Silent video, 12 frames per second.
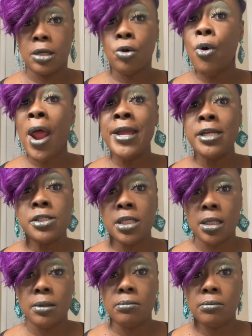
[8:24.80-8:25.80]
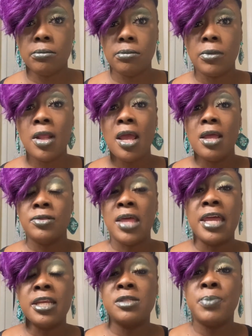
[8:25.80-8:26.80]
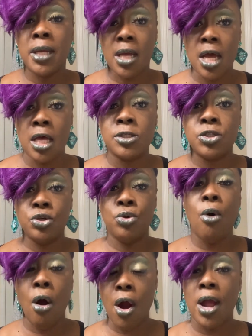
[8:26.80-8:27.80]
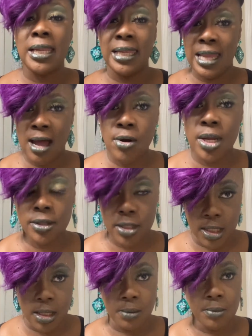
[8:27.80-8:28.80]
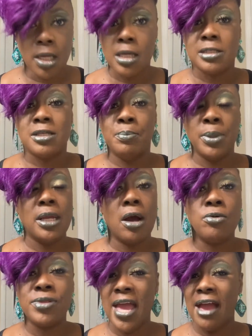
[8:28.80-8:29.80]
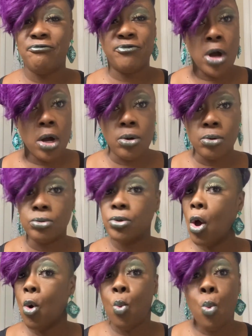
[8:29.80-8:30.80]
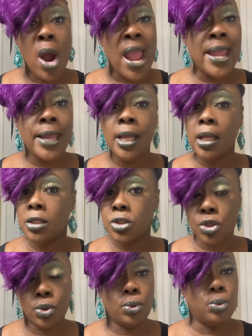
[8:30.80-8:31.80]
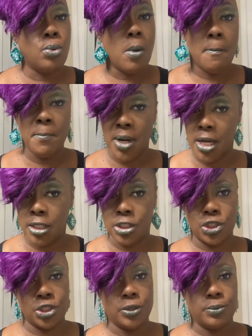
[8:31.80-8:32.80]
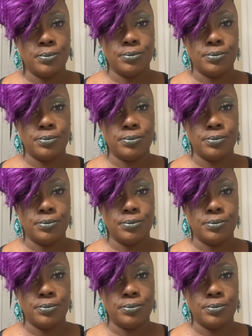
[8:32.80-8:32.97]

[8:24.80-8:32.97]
Crazy. That is because you are allowing them to be on that phone way too much.